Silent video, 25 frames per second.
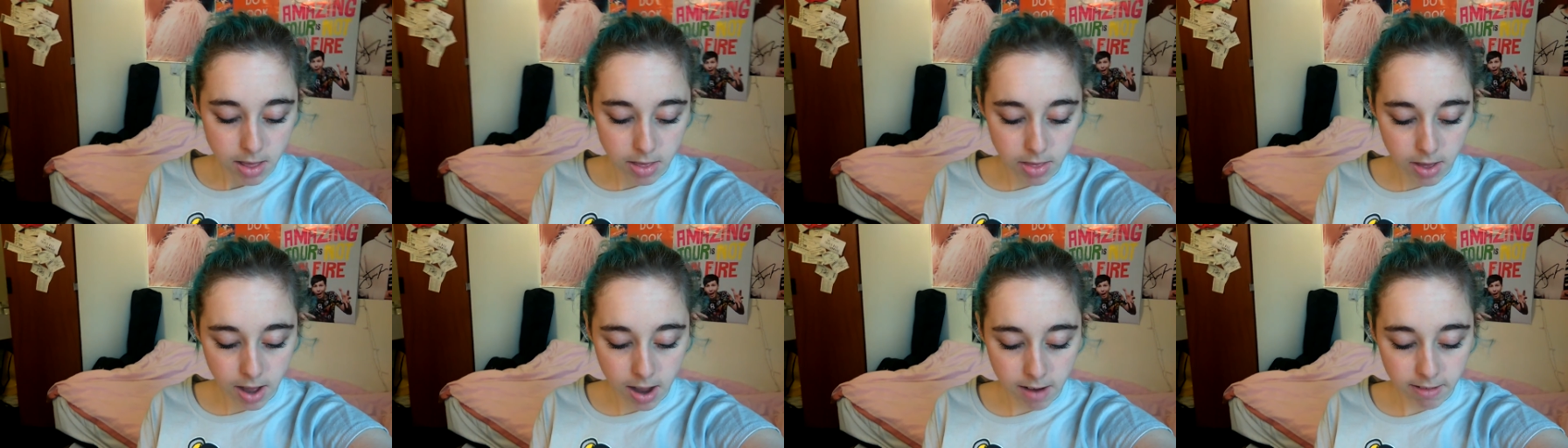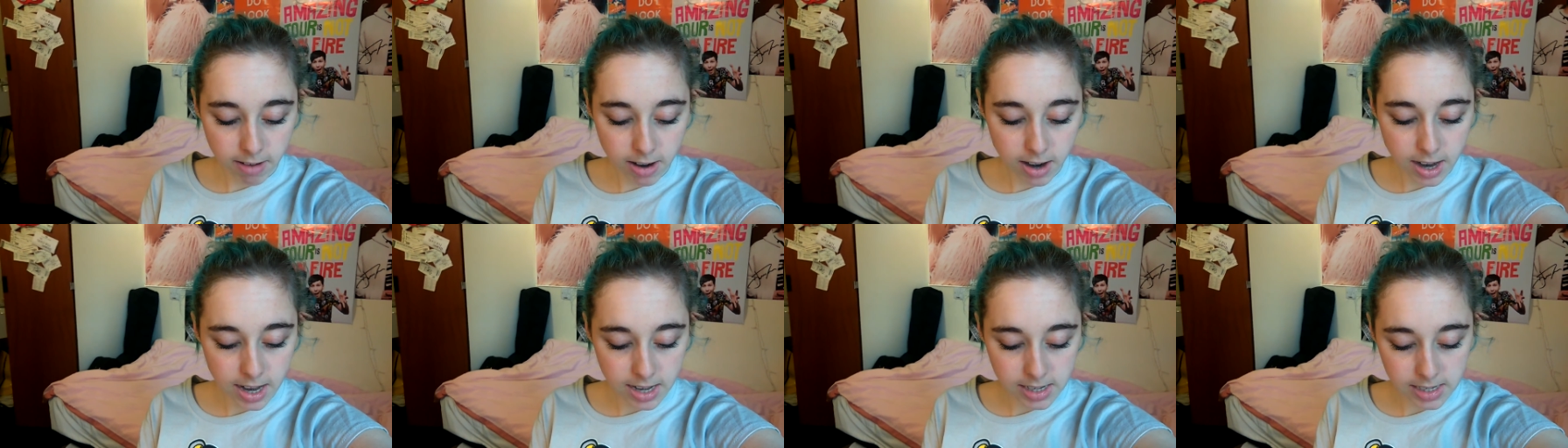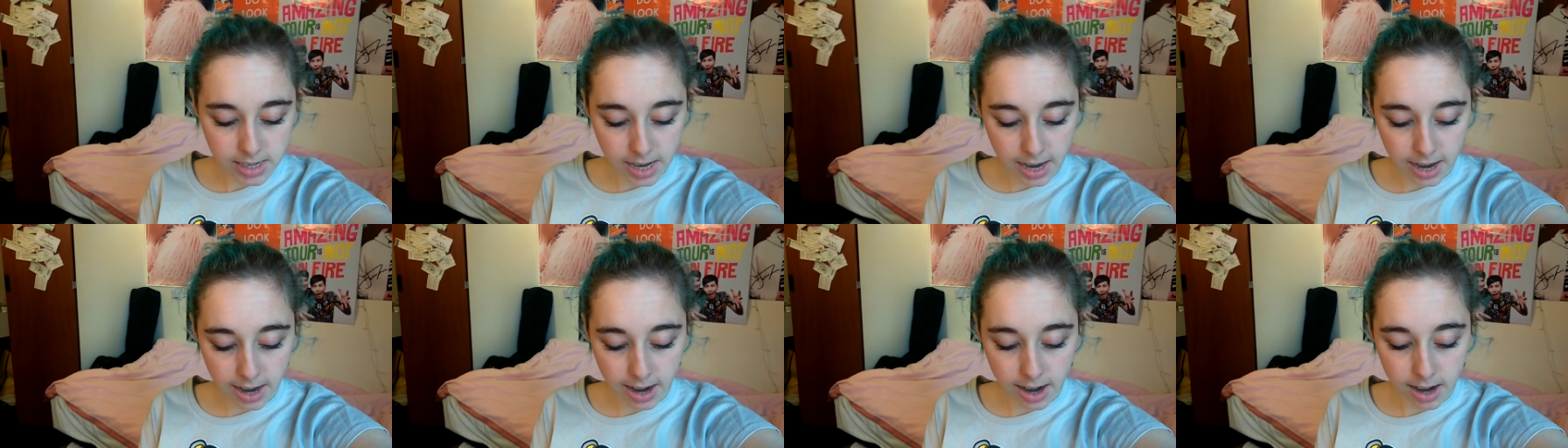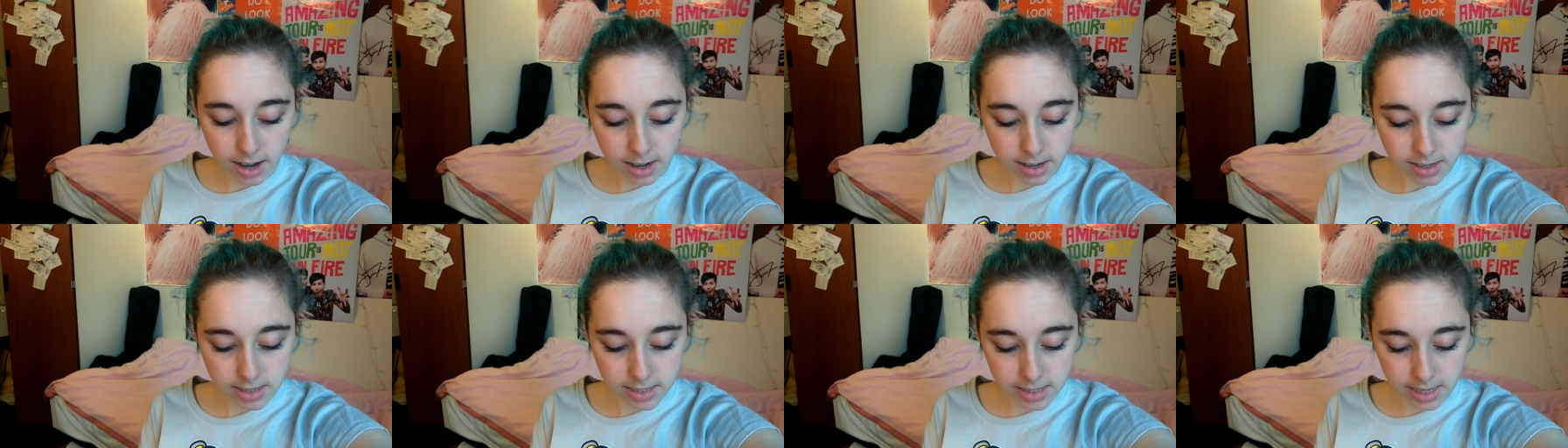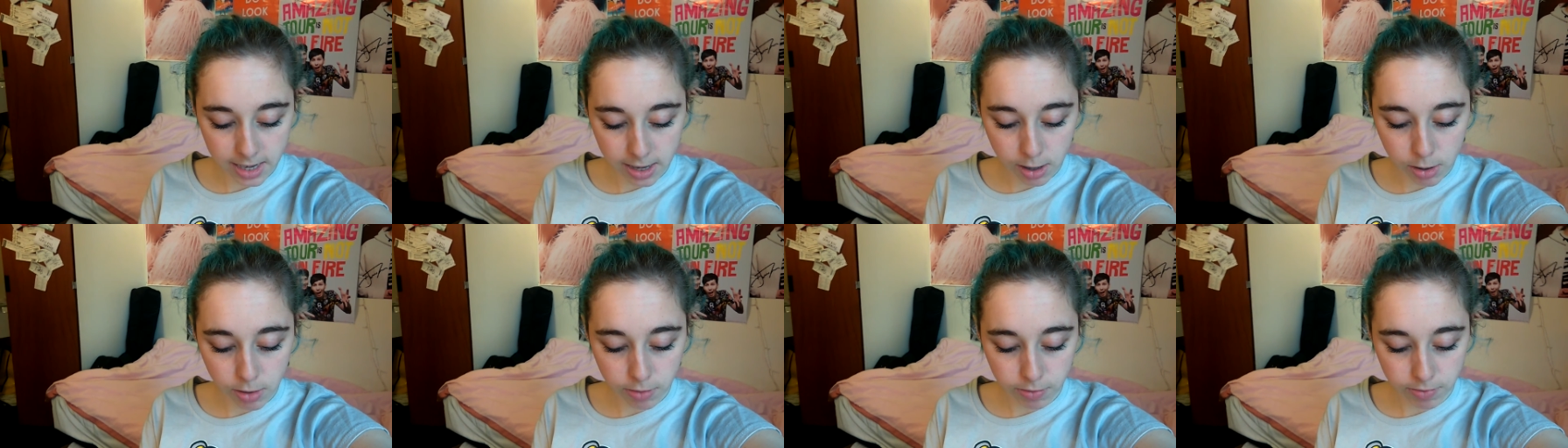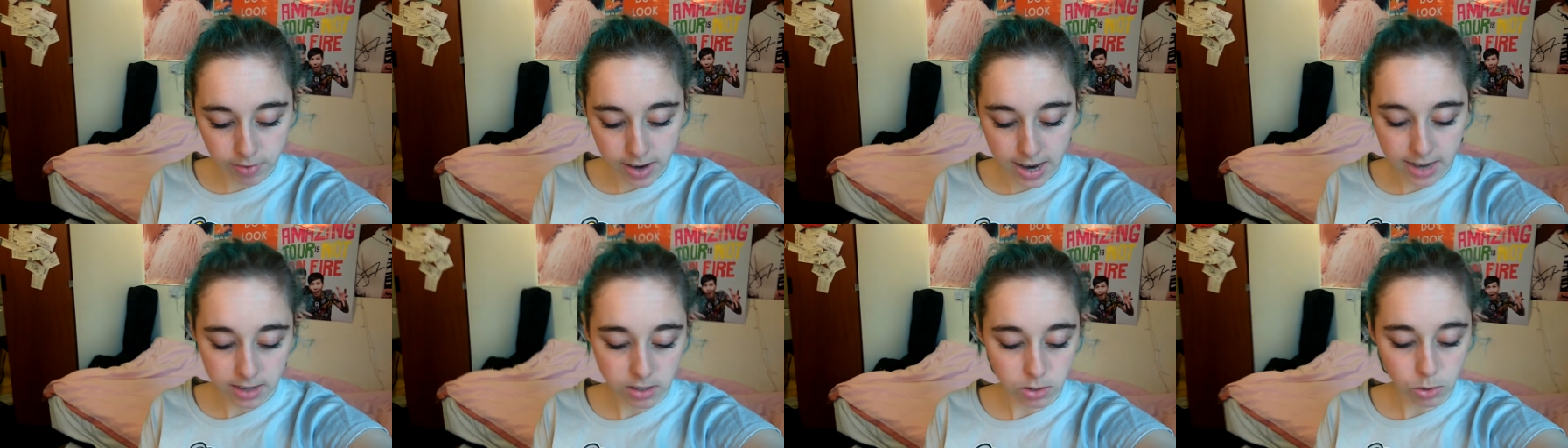dara es seo
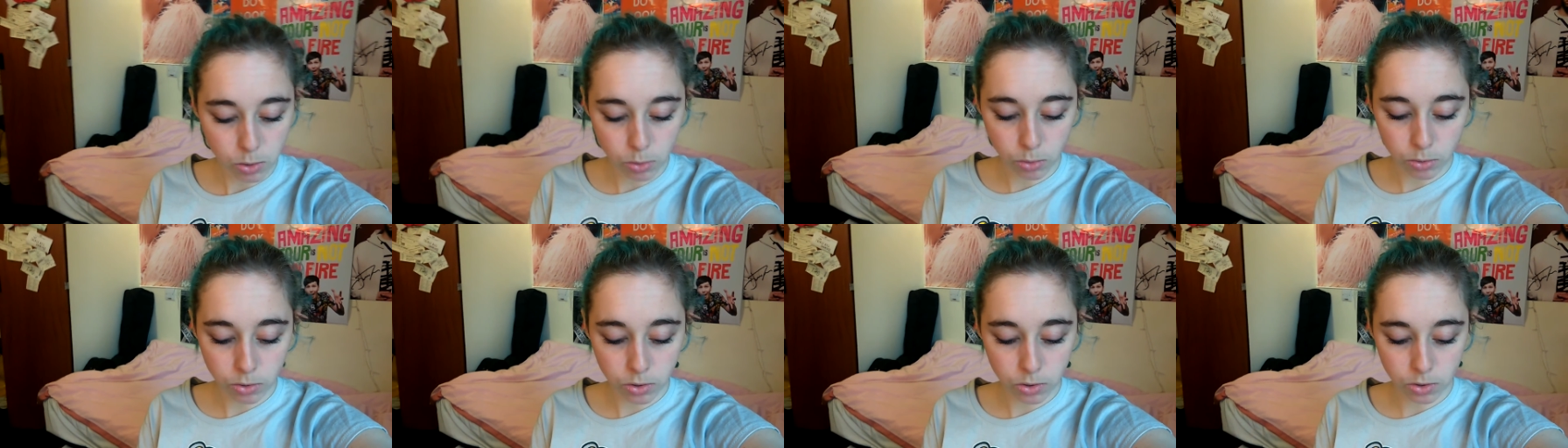fastnum